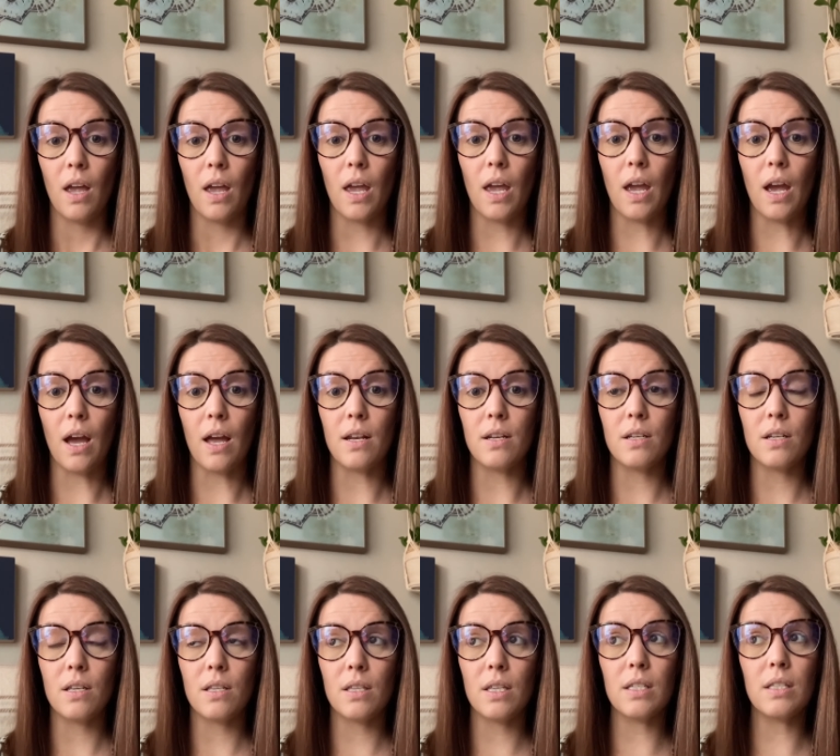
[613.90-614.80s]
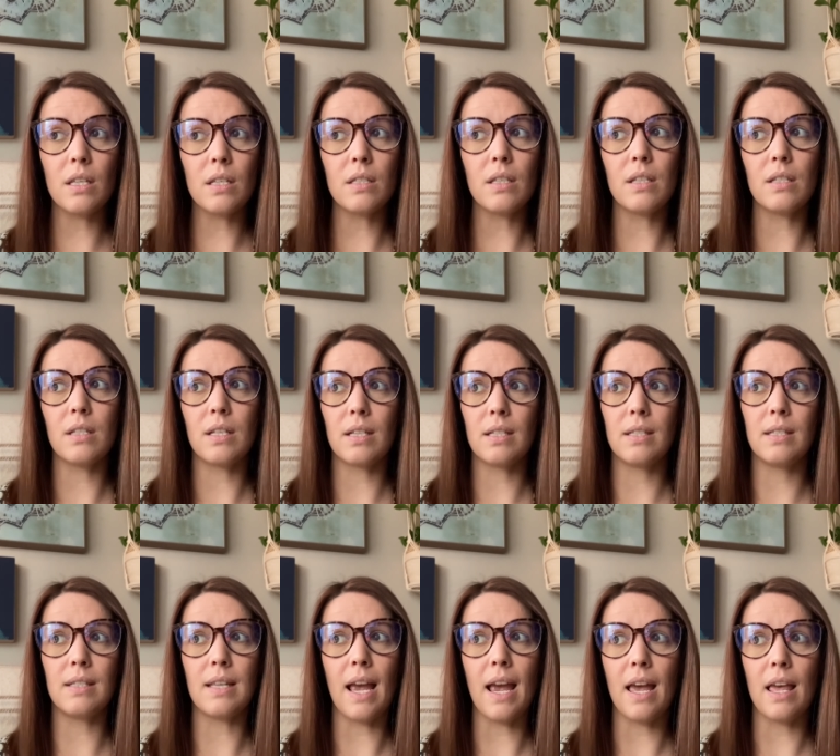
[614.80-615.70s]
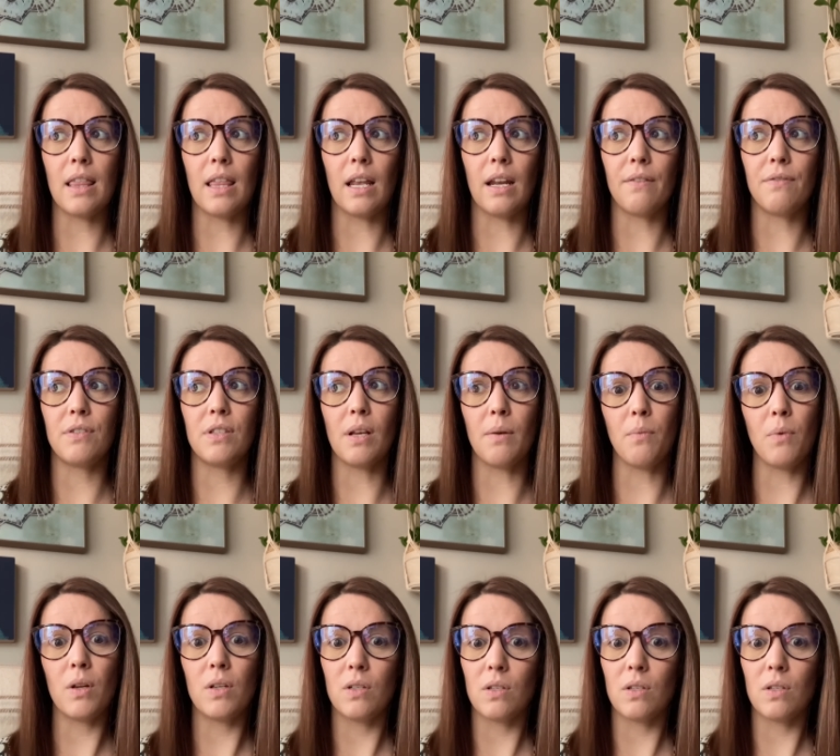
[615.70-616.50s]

And this isn't to say that if someone